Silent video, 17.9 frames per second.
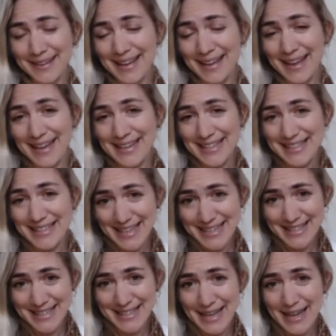And as I
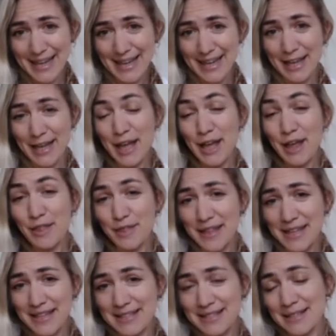say,
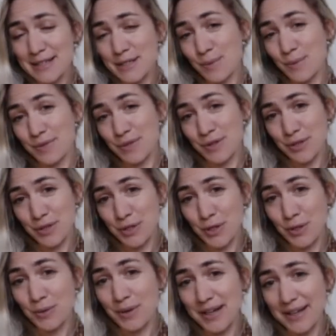this is with the
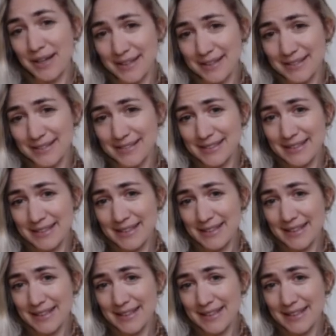new earth.